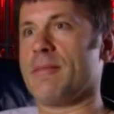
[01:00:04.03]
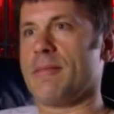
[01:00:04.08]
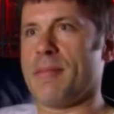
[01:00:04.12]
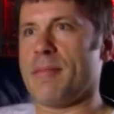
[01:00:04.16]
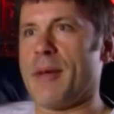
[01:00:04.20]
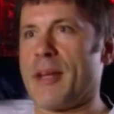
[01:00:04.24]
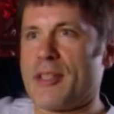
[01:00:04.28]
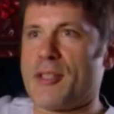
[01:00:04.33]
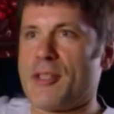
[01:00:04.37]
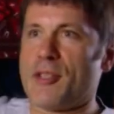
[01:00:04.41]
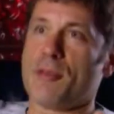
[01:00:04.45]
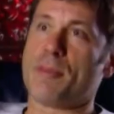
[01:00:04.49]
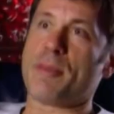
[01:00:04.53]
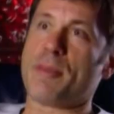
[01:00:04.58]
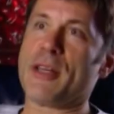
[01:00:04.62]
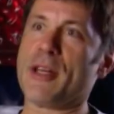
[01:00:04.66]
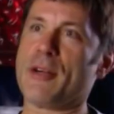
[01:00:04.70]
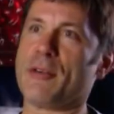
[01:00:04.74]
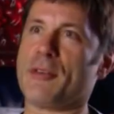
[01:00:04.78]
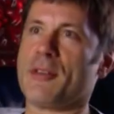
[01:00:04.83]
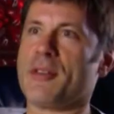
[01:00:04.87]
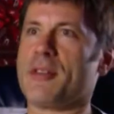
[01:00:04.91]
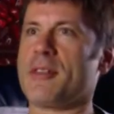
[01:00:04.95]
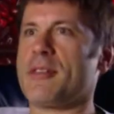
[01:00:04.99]
the puppet
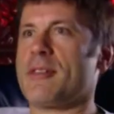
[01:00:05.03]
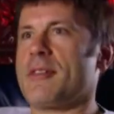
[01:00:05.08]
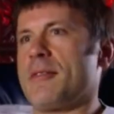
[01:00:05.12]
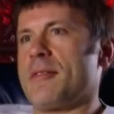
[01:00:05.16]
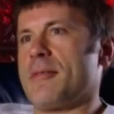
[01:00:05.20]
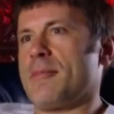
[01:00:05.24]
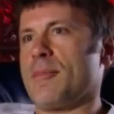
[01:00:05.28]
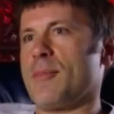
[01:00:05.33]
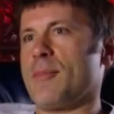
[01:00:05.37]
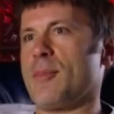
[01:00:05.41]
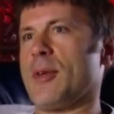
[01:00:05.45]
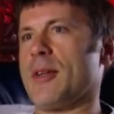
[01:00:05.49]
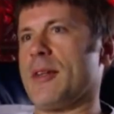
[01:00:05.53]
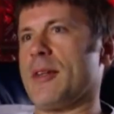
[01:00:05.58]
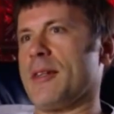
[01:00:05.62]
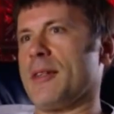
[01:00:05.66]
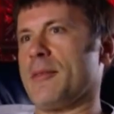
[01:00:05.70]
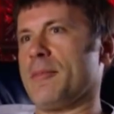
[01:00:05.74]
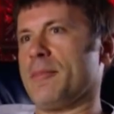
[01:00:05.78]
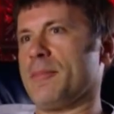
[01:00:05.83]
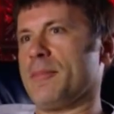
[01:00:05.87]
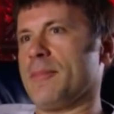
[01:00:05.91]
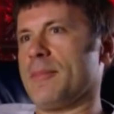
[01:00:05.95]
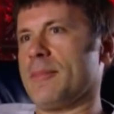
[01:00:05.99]
makes an appearance.
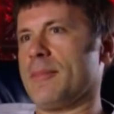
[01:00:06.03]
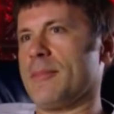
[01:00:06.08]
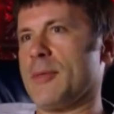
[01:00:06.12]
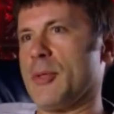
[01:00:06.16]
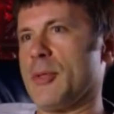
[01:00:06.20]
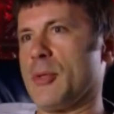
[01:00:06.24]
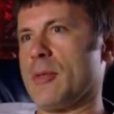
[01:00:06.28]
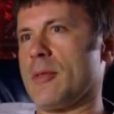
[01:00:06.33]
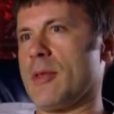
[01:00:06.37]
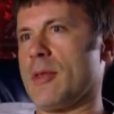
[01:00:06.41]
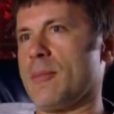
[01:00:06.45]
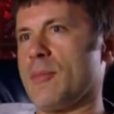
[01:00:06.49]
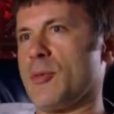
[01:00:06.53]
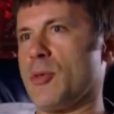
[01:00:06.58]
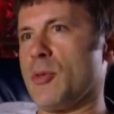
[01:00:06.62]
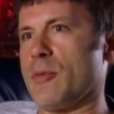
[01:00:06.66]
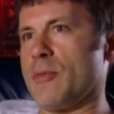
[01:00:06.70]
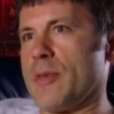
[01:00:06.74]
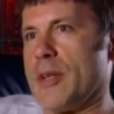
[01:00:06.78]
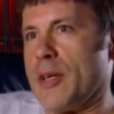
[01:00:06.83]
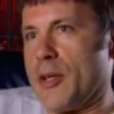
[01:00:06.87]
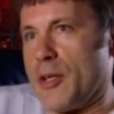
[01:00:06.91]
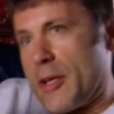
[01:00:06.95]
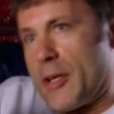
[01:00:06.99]

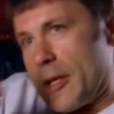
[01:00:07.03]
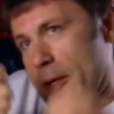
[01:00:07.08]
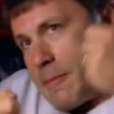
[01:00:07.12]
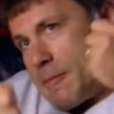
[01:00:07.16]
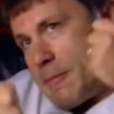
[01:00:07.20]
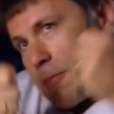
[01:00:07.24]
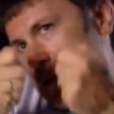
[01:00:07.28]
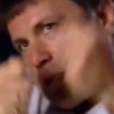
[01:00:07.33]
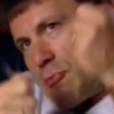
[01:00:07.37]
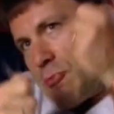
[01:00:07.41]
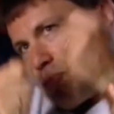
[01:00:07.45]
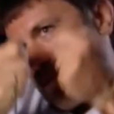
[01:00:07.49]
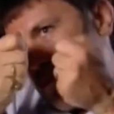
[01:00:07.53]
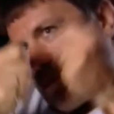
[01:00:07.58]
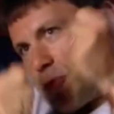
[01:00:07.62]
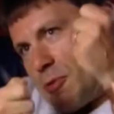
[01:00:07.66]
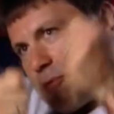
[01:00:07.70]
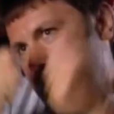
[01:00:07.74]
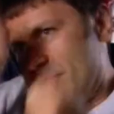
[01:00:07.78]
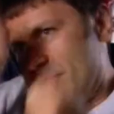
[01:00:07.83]
And so I'm sort of in there